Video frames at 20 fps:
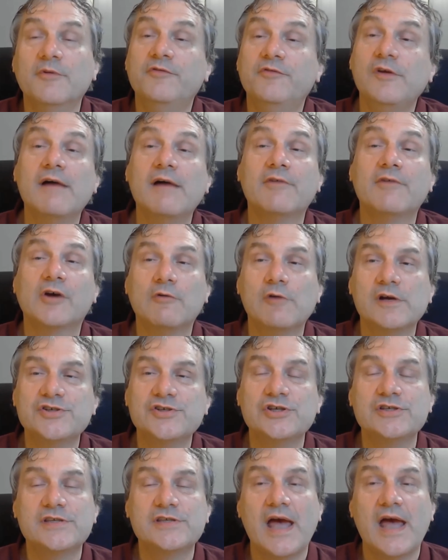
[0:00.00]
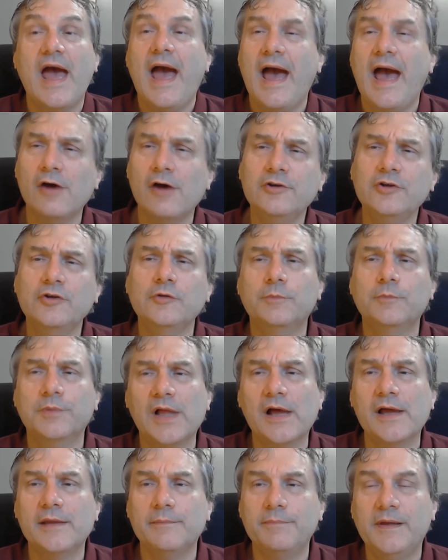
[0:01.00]
If you have a questions, how do
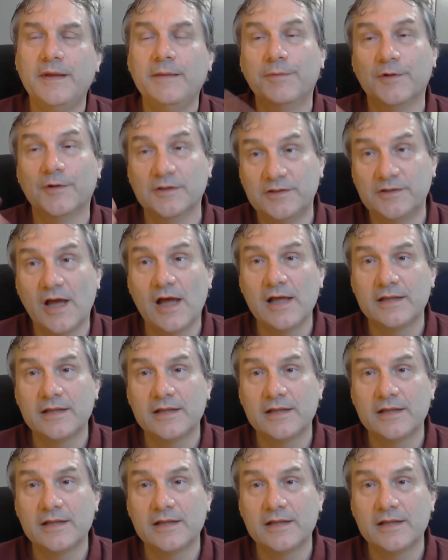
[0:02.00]
blind people